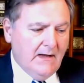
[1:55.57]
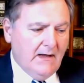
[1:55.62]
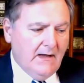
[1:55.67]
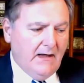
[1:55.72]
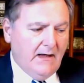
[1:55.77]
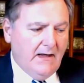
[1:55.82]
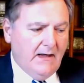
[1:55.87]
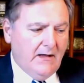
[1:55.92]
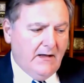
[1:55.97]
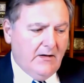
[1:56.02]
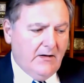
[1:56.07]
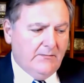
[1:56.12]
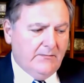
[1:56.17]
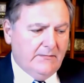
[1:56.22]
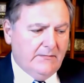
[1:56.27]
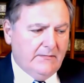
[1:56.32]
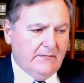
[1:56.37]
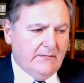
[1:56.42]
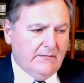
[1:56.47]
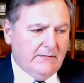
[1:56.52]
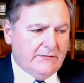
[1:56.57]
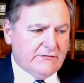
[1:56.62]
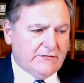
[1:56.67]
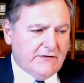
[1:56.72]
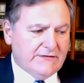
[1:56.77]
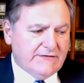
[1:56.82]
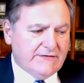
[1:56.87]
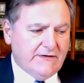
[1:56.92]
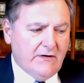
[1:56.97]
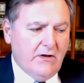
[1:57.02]
on.
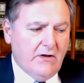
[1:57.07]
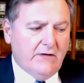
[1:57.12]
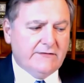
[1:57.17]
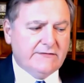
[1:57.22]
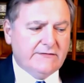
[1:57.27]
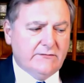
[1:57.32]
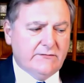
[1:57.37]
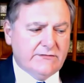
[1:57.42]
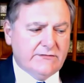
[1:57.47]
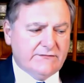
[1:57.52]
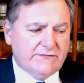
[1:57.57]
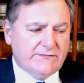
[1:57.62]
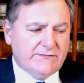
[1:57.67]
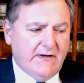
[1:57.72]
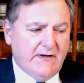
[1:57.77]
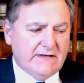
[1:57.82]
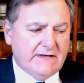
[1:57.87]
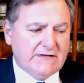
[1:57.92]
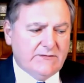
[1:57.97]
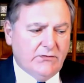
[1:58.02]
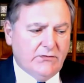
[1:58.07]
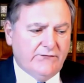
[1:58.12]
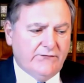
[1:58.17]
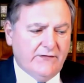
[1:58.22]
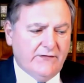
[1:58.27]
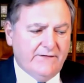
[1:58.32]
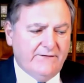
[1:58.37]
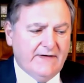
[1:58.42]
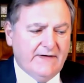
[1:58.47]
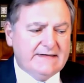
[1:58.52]
Trustee also is responsible
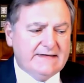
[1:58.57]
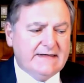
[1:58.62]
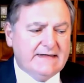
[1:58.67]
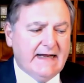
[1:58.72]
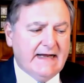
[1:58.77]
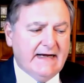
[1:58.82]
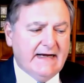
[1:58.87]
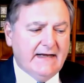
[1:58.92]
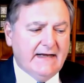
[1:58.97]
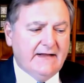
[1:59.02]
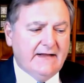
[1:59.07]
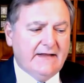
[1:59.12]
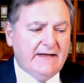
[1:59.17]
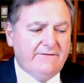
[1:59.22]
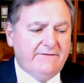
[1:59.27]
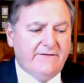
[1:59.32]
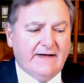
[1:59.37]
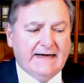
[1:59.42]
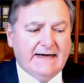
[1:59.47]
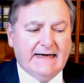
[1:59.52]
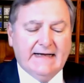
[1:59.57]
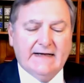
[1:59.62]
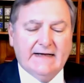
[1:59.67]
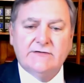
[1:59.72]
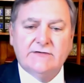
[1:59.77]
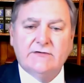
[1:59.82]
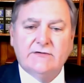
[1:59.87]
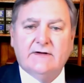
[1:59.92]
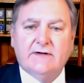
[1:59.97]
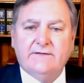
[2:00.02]
for investigating the
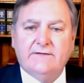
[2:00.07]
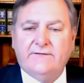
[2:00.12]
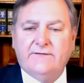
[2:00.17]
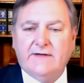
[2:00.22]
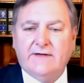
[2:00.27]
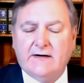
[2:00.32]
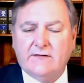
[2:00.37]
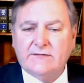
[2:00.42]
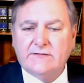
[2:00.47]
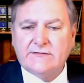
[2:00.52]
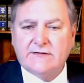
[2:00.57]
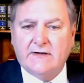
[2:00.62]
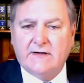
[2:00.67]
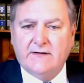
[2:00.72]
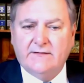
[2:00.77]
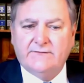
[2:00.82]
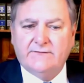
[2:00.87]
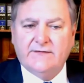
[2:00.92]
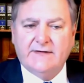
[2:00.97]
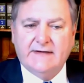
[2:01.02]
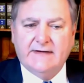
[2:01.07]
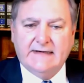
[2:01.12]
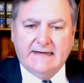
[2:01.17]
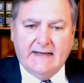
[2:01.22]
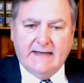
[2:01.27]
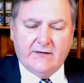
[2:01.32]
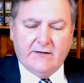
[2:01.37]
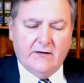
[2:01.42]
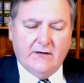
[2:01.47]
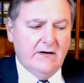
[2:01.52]
financial affairs of the
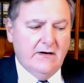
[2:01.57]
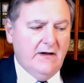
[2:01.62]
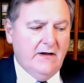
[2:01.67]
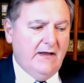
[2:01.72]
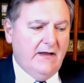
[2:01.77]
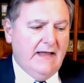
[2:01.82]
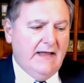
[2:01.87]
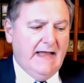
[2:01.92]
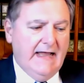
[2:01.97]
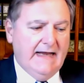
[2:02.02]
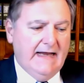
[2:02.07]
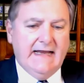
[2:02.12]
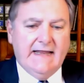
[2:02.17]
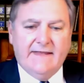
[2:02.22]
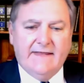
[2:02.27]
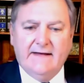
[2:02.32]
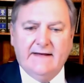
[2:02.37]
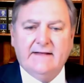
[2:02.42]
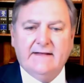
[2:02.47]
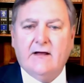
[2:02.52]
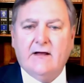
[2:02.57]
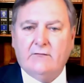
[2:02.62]
debtor. Anything that